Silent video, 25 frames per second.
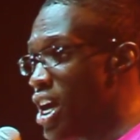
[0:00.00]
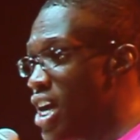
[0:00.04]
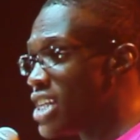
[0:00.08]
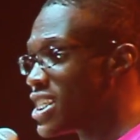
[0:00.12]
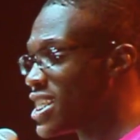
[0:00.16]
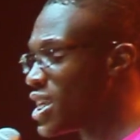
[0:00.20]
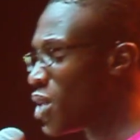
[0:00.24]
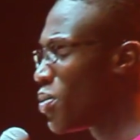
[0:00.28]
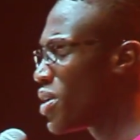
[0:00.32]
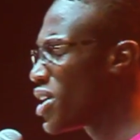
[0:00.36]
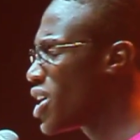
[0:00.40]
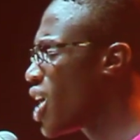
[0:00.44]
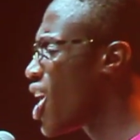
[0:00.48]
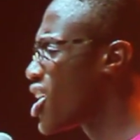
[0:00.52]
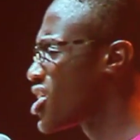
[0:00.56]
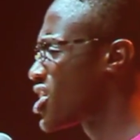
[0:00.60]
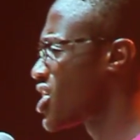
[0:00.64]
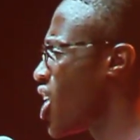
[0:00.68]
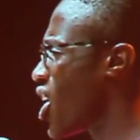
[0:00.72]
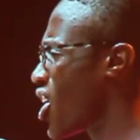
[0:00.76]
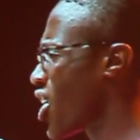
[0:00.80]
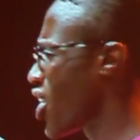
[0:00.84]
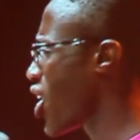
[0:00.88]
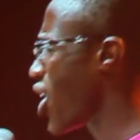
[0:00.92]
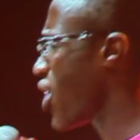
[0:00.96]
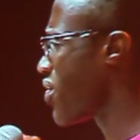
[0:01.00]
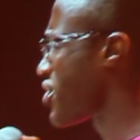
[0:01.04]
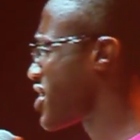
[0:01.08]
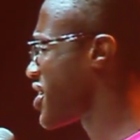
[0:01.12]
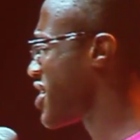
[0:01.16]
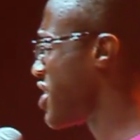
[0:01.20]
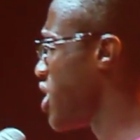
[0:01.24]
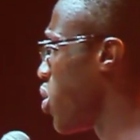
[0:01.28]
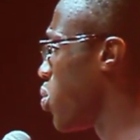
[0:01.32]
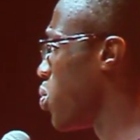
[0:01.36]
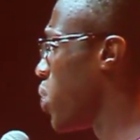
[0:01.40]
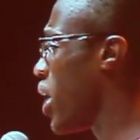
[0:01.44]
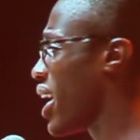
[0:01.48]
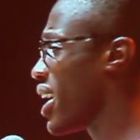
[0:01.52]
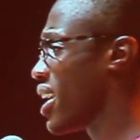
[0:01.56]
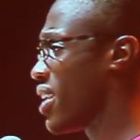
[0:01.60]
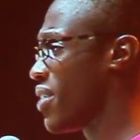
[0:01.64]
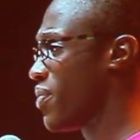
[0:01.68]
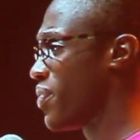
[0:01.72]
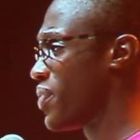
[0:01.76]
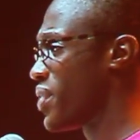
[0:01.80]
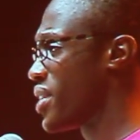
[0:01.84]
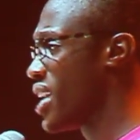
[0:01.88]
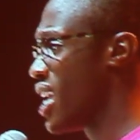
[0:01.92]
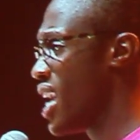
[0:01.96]
See, we all started off Snow White
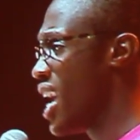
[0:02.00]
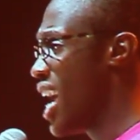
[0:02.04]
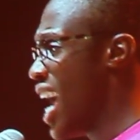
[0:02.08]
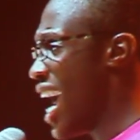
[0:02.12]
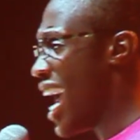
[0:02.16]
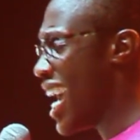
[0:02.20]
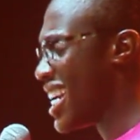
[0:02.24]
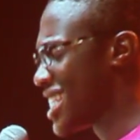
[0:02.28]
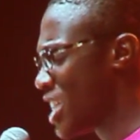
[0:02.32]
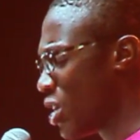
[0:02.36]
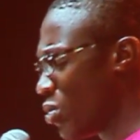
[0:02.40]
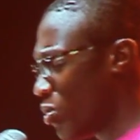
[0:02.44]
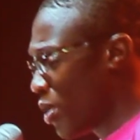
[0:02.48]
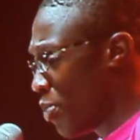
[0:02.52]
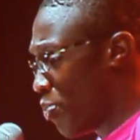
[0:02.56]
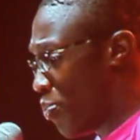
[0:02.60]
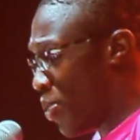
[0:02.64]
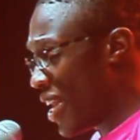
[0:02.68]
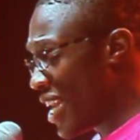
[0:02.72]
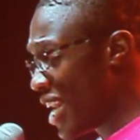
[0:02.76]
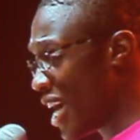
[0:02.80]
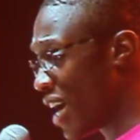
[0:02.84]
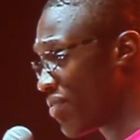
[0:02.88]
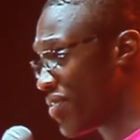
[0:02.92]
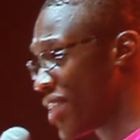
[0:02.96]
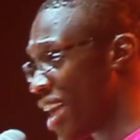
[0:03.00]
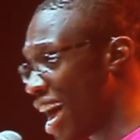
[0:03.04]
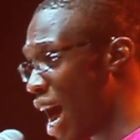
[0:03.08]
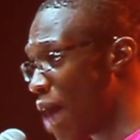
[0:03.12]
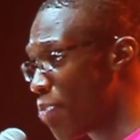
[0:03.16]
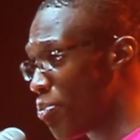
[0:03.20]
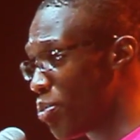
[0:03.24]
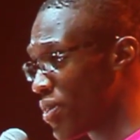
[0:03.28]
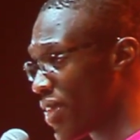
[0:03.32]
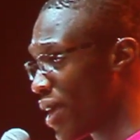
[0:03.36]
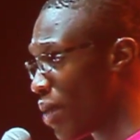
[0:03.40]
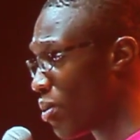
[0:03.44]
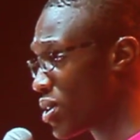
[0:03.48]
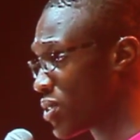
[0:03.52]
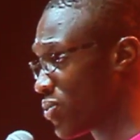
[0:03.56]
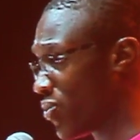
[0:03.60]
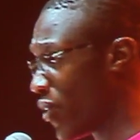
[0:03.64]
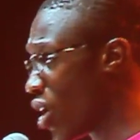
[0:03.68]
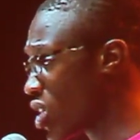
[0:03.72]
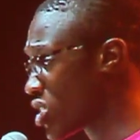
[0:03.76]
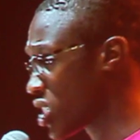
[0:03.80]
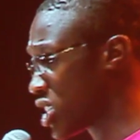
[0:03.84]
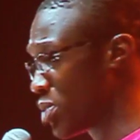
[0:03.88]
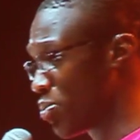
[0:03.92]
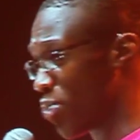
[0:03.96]
until we bit of the apple that was
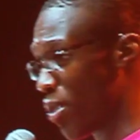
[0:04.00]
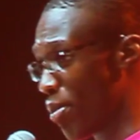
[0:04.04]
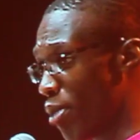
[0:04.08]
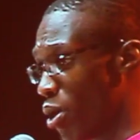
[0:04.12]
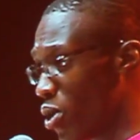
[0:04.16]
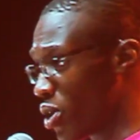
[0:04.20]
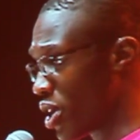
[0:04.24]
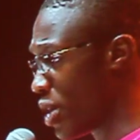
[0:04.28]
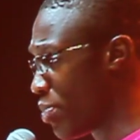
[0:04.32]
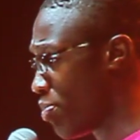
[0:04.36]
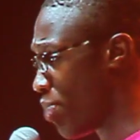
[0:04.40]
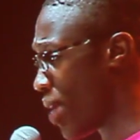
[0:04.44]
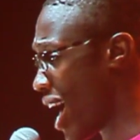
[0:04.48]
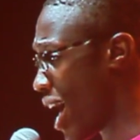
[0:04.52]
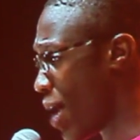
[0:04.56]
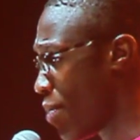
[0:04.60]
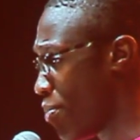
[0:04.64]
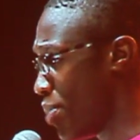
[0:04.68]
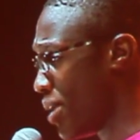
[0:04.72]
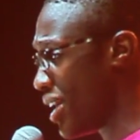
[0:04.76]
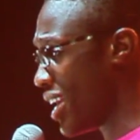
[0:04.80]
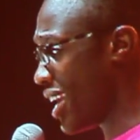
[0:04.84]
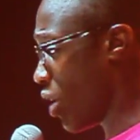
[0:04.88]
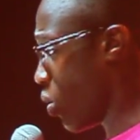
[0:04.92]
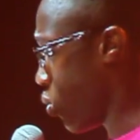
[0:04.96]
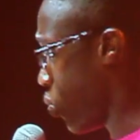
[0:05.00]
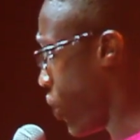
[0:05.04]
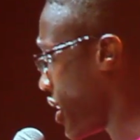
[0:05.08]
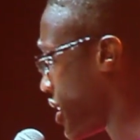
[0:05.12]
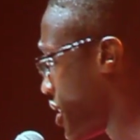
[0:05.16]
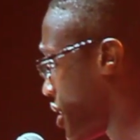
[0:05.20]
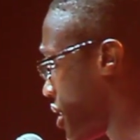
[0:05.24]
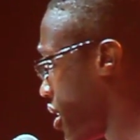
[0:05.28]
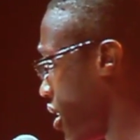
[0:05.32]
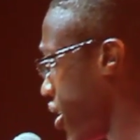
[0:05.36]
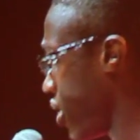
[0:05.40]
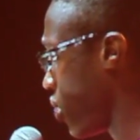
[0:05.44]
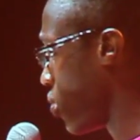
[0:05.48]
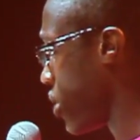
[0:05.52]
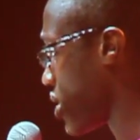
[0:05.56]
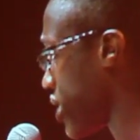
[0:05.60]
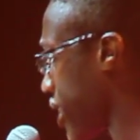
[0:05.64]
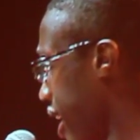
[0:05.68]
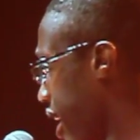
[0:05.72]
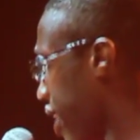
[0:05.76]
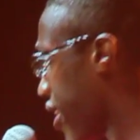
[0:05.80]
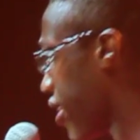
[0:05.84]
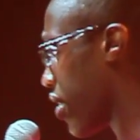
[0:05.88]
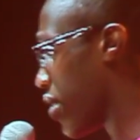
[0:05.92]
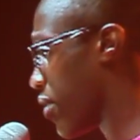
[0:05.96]
falsely promoted by a being which was
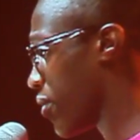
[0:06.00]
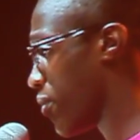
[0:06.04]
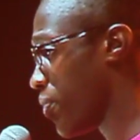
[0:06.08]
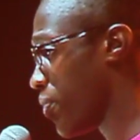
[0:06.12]
a hater.